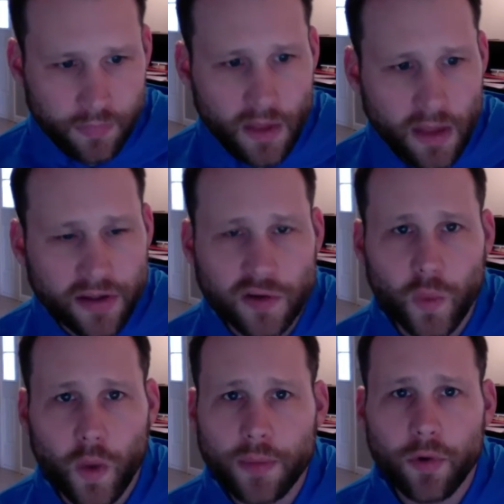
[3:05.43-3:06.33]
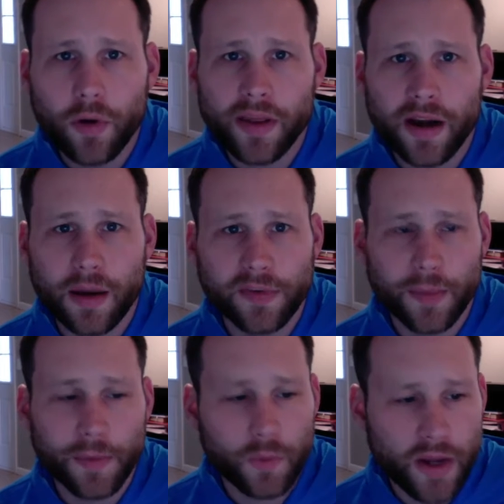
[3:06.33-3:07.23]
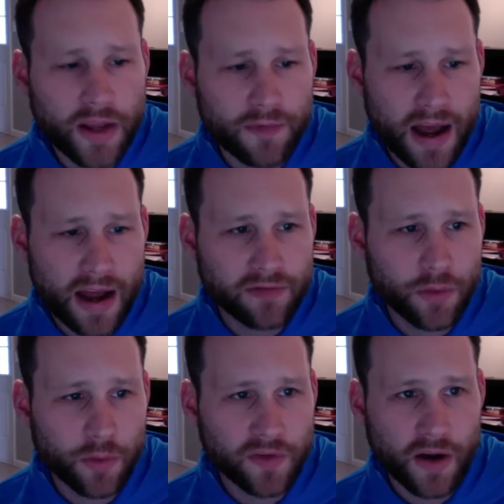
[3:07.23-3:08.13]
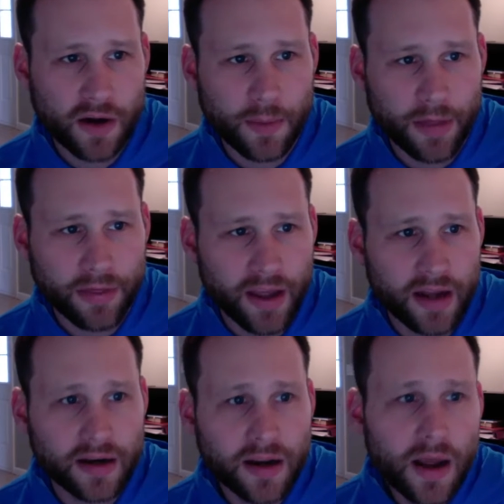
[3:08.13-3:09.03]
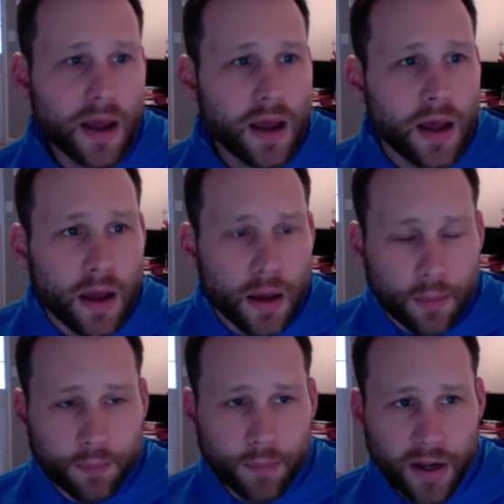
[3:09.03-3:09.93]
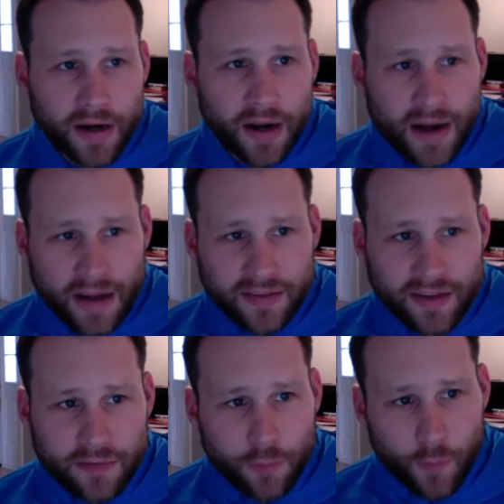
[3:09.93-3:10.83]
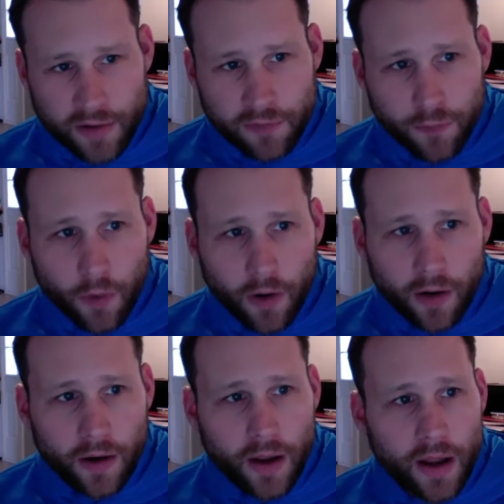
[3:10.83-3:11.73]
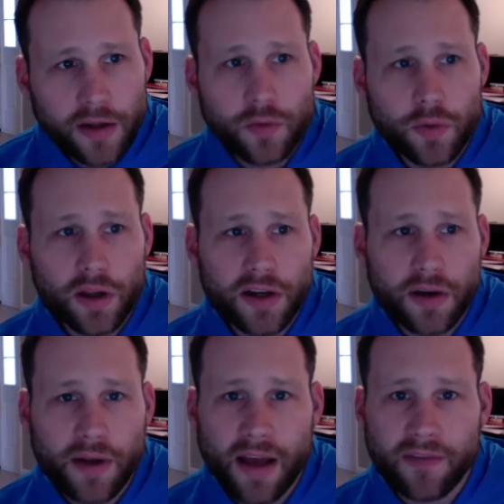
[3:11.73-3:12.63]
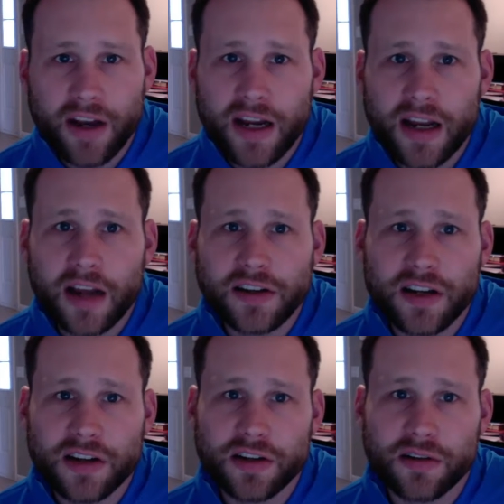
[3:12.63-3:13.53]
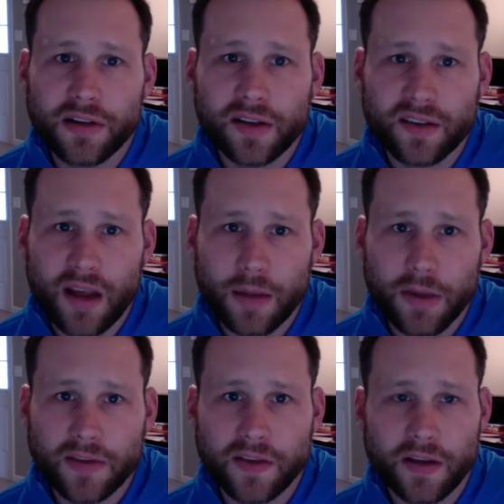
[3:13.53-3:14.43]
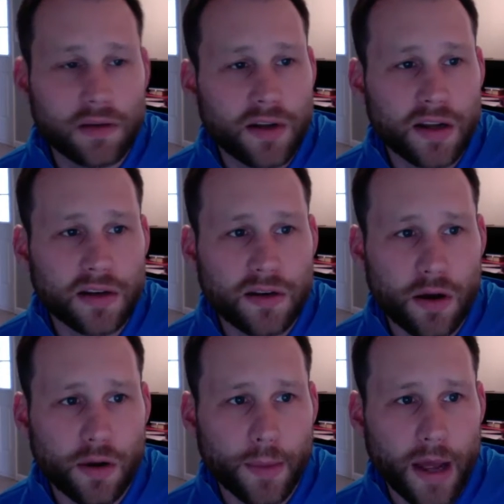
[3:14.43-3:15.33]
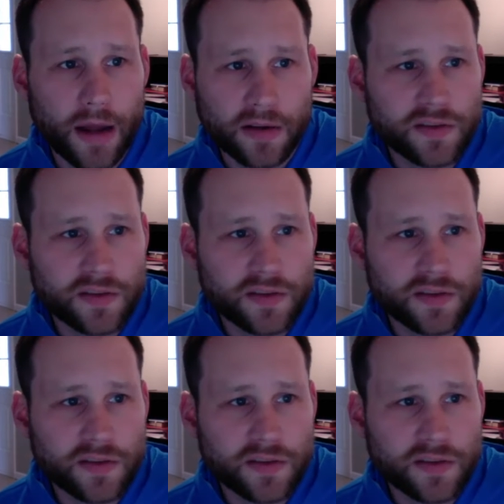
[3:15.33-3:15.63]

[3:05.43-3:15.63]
There's one more that comes up in week 5 that we'll talk about then. But a nice thing for week 4, you really don't have any additional assignments that you didn't know about.